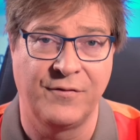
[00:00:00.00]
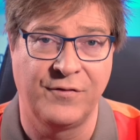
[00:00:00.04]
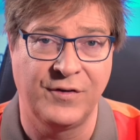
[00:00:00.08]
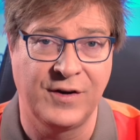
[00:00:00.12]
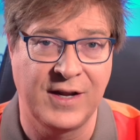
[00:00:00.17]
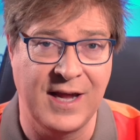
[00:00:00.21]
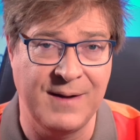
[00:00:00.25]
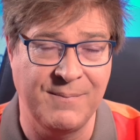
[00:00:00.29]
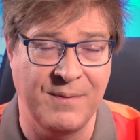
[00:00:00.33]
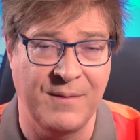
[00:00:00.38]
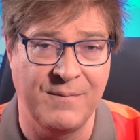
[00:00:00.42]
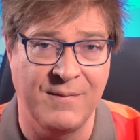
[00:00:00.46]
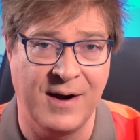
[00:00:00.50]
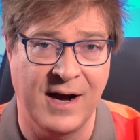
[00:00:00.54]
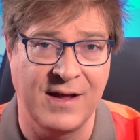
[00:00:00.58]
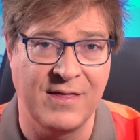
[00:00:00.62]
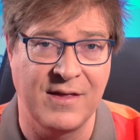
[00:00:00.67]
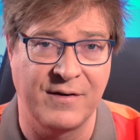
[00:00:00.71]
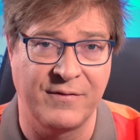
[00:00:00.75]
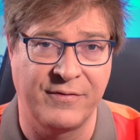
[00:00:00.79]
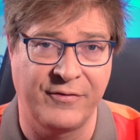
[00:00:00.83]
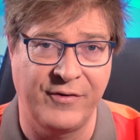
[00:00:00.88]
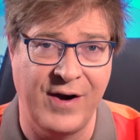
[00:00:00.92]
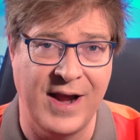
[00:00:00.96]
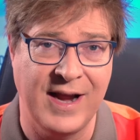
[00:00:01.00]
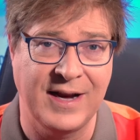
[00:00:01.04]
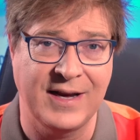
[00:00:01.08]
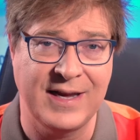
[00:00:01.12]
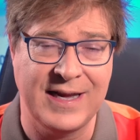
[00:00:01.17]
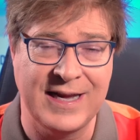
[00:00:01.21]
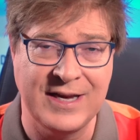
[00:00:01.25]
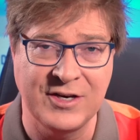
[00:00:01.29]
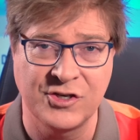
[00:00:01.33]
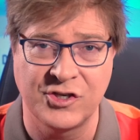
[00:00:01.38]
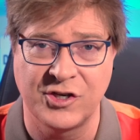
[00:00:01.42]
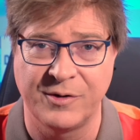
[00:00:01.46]
keep in mind that Frank
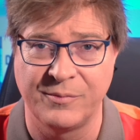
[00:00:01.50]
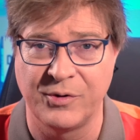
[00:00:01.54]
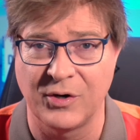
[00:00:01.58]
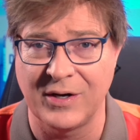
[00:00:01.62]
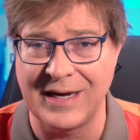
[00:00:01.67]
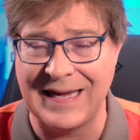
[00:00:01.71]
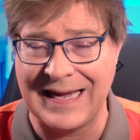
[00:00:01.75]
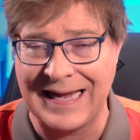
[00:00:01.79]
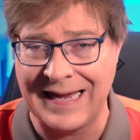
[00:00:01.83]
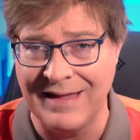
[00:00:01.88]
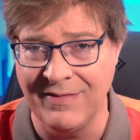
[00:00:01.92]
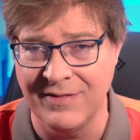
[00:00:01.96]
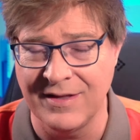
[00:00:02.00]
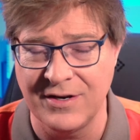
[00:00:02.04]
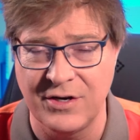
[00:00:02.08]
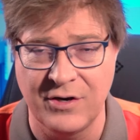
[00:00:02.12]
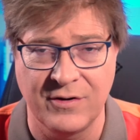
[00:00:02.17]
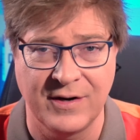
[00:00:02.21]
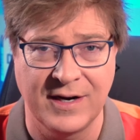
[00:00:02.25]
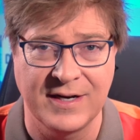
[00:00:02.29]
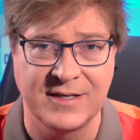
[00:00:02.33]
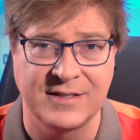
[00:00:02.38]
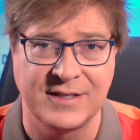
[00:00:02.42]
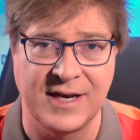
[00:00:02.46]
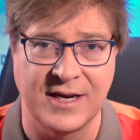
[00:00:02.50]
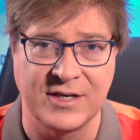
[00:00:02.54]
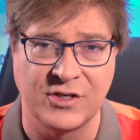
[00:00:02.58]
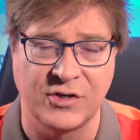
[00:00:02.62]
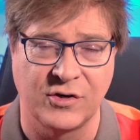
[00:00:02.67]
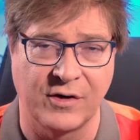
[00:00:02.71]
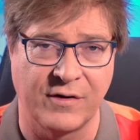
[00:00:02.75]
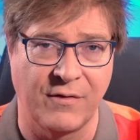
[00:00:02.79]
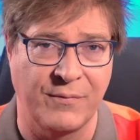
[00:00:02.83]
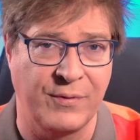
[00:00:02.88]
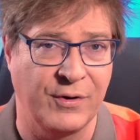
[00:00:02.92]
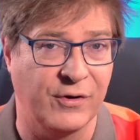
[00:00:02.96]
Easterbrook in the United States
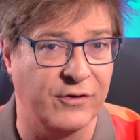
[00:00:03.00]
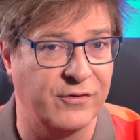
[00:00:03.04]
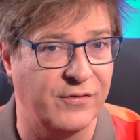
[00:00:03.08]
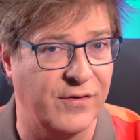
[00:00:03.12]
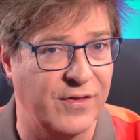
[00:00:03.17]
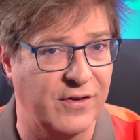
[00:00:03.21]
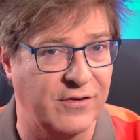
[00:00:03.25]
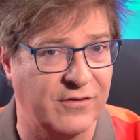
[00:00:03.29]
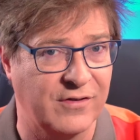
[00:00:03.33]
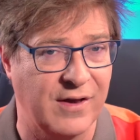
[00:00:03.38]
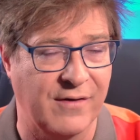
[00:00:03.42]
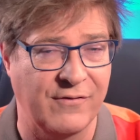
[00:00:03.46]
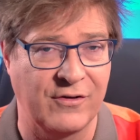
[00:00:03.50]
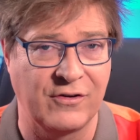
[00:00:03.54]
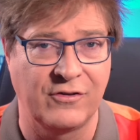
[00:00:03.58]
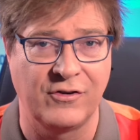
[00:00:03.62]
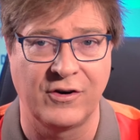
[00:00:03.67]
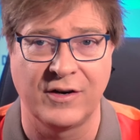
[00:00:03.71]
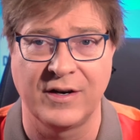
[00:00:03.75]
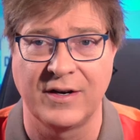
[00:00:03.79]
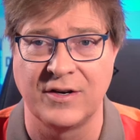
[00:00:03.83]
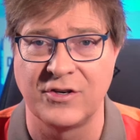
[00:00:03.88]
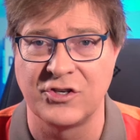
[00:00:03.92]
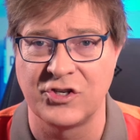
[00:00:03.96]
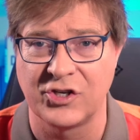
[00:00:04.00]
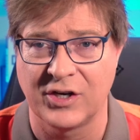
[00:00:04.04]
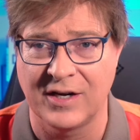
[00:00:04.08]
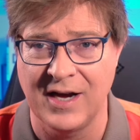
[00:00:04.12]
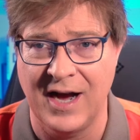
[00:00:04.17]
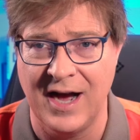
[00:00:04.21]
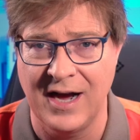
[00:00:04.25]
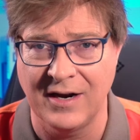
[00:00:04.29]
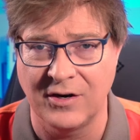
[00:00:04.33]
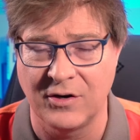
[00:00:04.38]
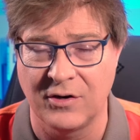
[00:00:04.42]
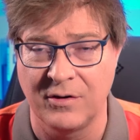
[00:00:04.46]
Court of Appeals for the Seventh Circuit in
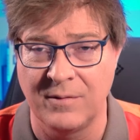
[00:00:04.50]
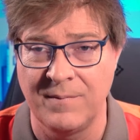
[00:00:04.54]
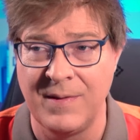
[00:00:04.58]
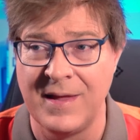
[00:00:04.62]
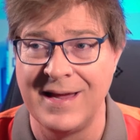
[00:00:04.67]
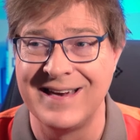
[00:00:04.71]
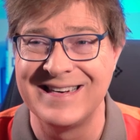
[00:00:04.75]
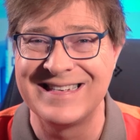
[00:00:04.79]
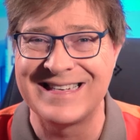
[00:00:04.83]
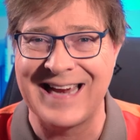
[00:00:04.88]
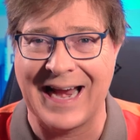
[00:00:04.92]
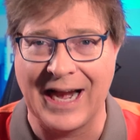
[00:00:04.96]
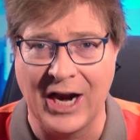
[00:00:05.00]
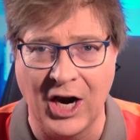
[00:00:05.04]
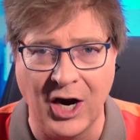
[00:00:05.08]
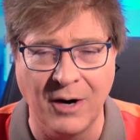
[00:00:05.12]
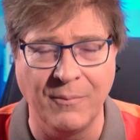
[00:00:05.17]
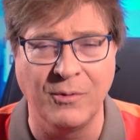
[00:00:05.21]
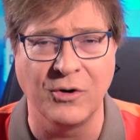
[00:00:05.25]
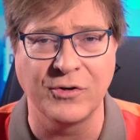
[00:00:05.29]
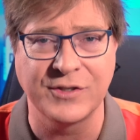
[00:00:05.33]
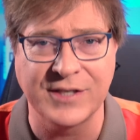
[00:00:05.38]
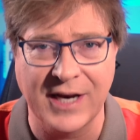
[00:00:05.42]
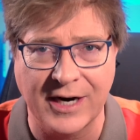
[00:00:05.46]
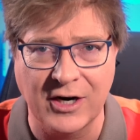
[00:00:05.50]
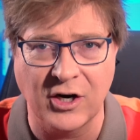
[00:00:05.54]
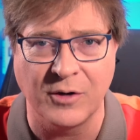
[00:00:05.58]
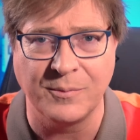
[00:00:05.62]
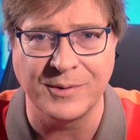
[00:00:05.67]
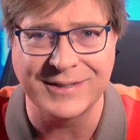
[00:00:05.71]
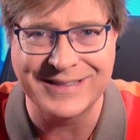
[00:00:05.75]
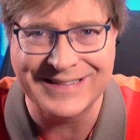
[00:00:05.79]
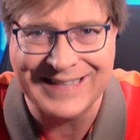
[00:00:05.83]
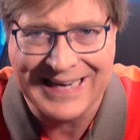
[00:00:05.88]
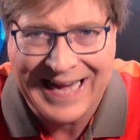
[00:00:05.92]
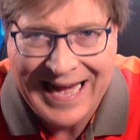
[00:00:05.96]
Chicago, terrible,
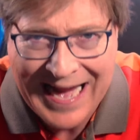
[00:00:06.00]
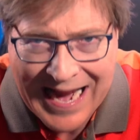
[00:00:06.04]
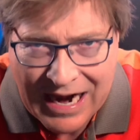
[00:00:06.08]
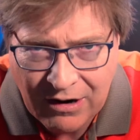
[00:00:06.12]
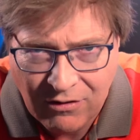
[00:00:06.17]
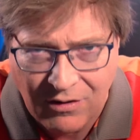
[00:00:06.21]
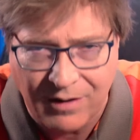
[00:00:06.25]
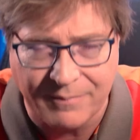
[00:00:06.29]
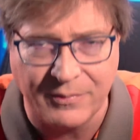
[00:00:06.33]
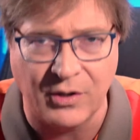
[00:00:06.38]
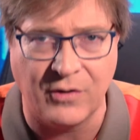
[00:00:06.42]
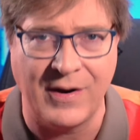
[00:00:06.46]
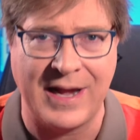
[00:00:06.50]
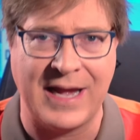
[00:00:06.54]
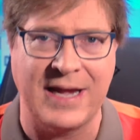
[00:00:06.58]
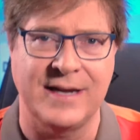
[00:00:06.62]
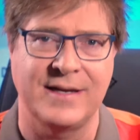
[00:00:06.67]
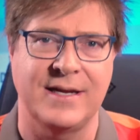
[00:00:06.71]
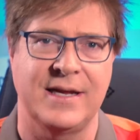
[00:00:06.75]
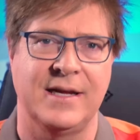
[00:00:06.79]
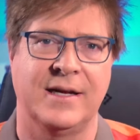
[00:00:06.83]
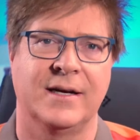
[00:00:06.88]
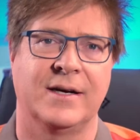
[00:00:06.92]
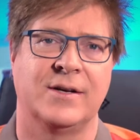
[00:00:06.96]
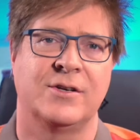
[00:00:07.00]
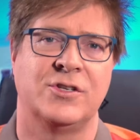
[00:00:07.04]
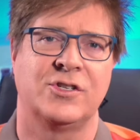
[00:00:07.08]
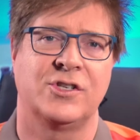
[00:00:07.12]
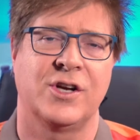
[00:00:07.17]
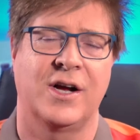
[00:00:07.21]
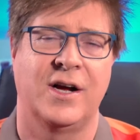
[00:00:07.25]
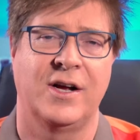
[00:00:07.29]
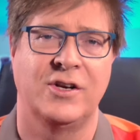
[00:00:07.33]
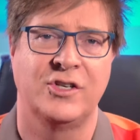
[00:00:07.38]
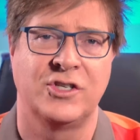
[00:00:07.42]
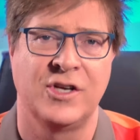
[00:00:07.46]
terrible, terrible anti-gun
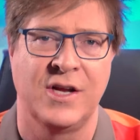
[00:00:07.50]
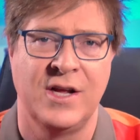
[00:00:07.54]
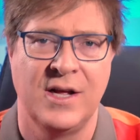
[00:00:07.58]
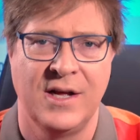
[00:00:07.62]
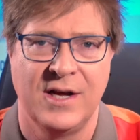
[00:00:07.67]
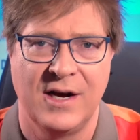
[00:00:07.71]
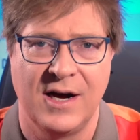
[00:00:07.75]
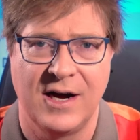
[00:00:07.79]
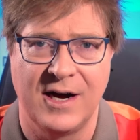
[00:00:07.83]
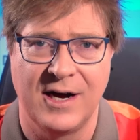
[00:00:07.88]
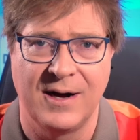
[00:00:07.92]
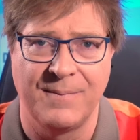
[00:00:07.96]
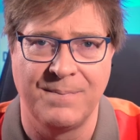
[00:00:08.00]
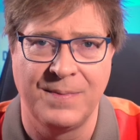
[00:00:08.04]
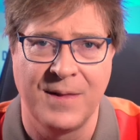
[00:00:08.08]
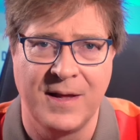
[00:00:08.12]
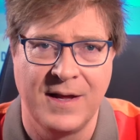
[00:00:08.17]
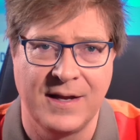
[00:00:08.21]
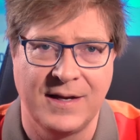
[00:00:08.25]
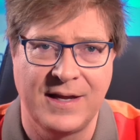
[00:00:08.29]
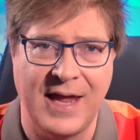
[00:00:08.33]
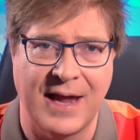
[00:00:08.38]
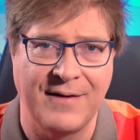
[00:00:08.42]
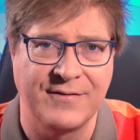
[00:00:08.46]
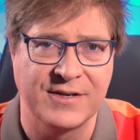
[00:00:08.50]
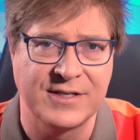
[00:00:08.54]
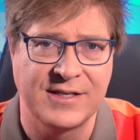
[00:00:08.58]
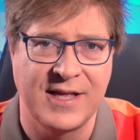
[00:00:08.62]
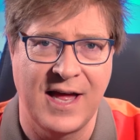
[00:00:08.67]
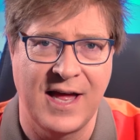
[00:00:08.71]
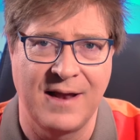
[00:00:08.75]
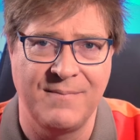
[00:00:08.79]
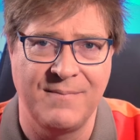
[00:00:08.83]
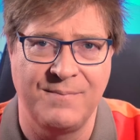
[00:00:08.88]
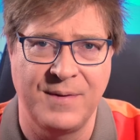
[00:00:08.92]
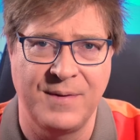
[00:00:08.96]
judge, um, gave us
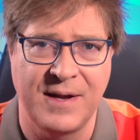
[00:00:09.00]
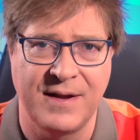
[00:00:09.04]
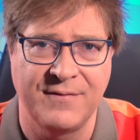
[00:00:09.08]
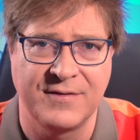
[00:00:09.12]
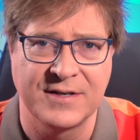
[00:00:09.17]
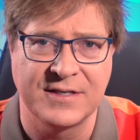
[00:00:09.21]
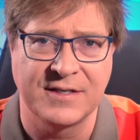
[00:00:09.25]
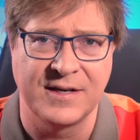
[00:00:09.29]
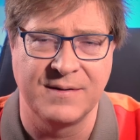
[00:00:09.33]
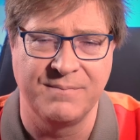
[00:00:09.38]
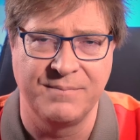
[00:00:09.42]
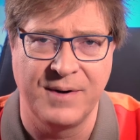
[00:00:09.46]
that Beavis and